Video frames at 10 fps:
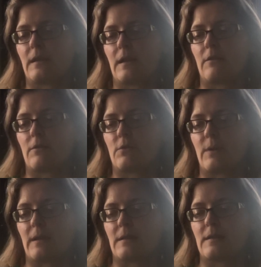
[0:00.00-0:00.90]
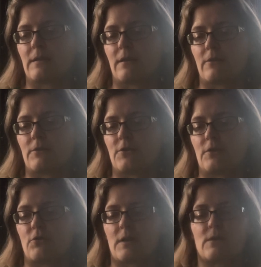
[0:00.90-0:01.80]
and her twins learn to
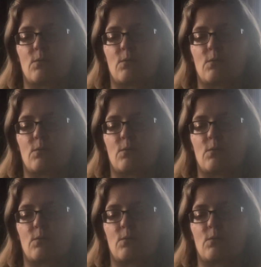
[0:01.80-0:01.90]
trust